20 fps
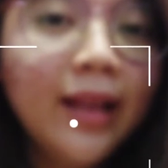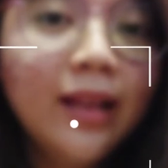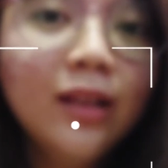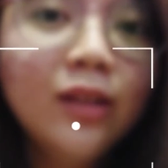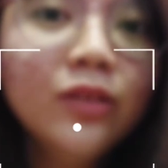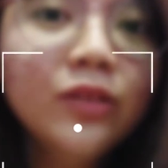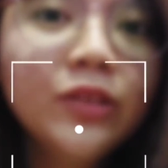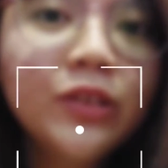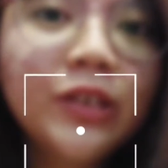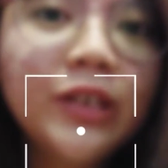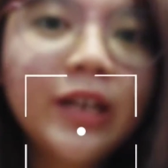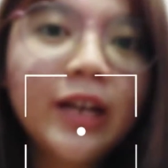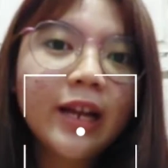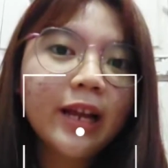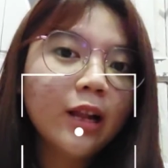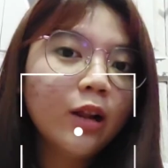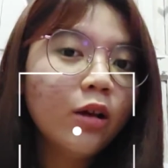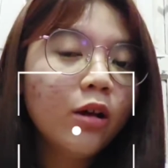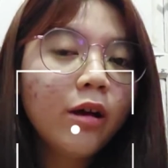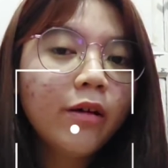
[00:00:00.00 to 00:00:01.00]
Hello sir and
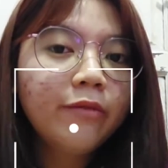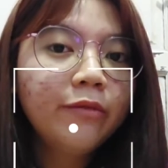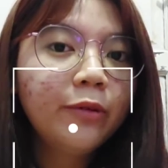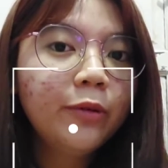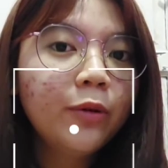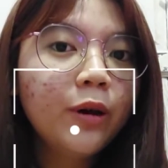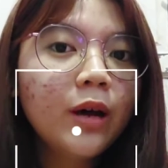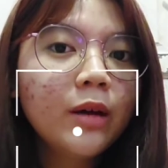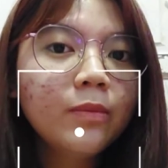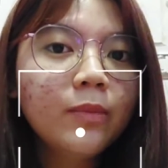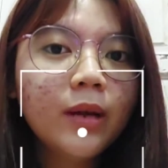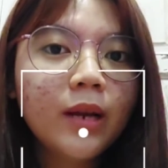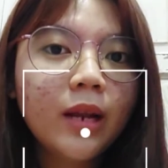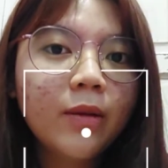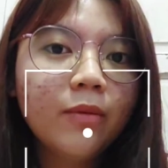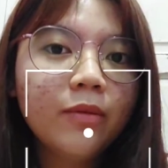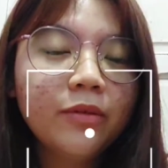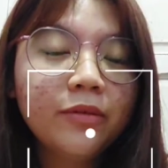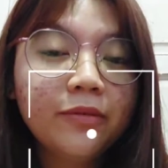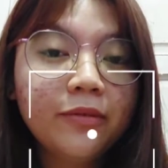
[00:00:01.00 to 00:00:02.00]
hello everyone, my
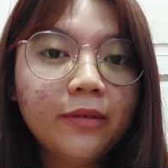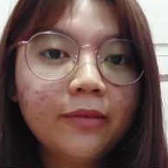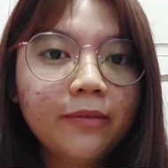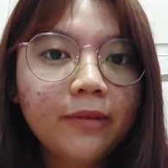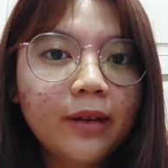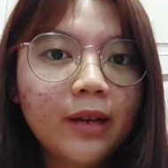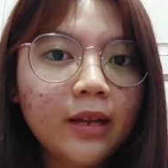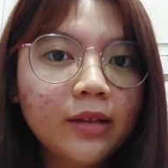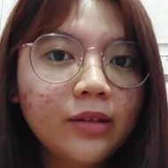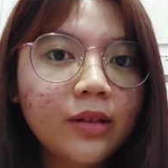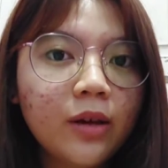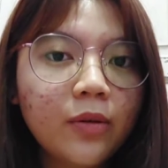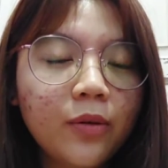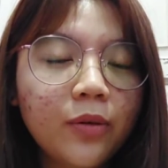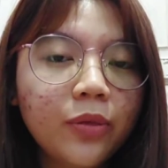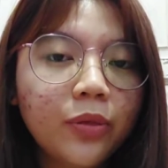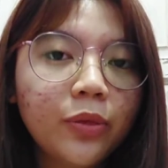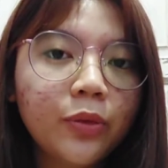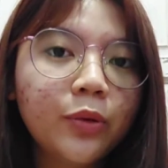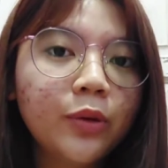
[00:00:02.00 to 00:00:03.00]
name is Vivian Vanessa
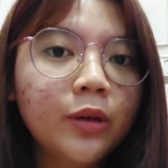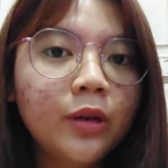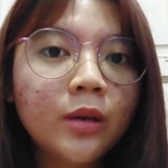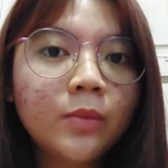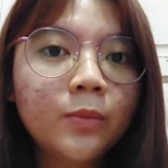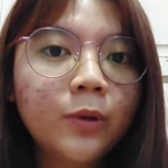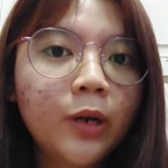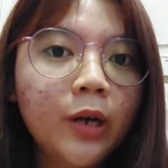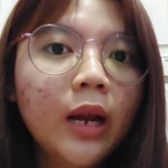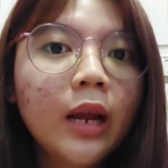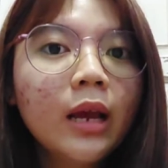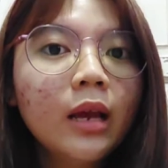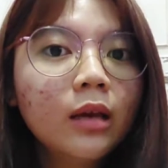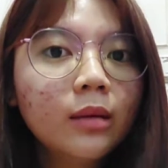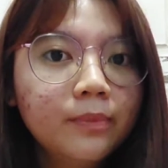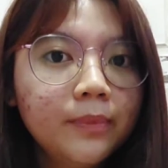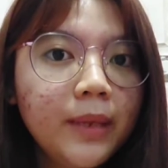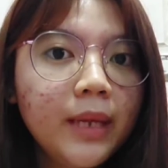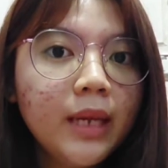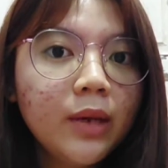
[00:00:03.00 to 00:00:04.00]
with student number
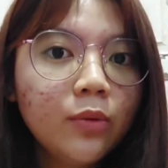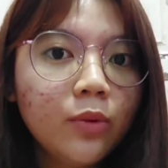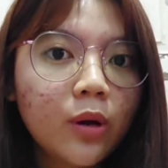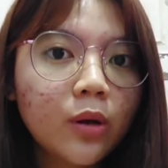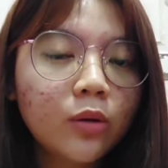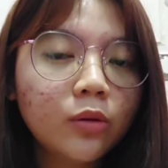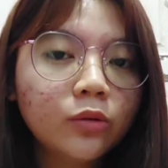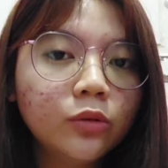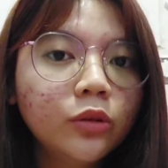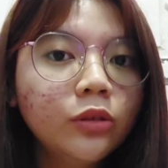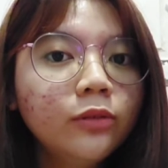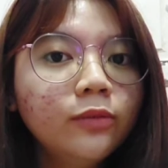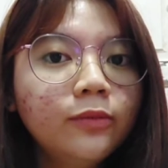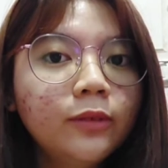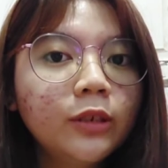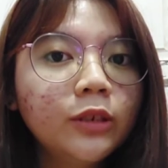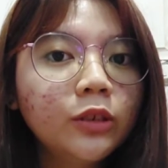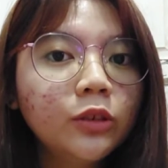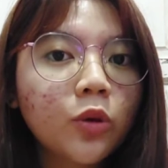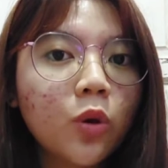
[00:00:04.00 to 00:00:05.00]

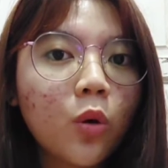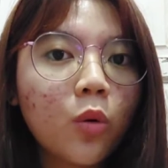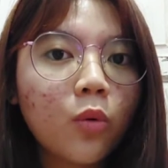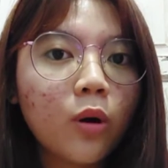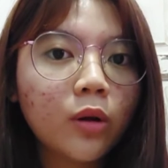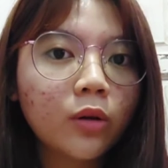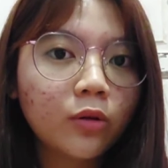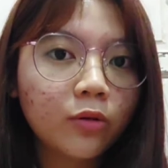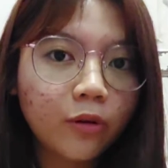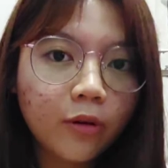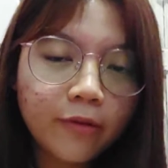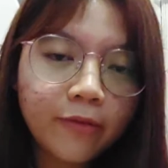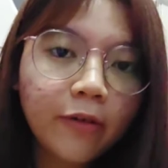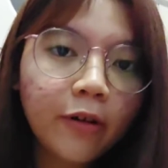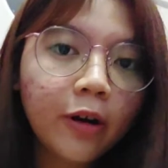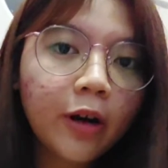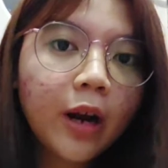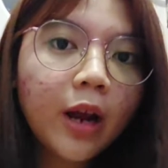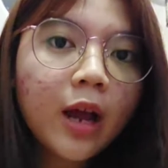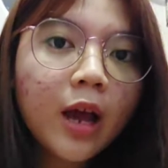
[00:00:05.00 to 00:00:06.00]

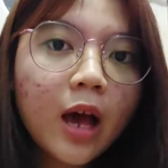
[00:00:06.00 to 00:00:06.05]
B1024-1004.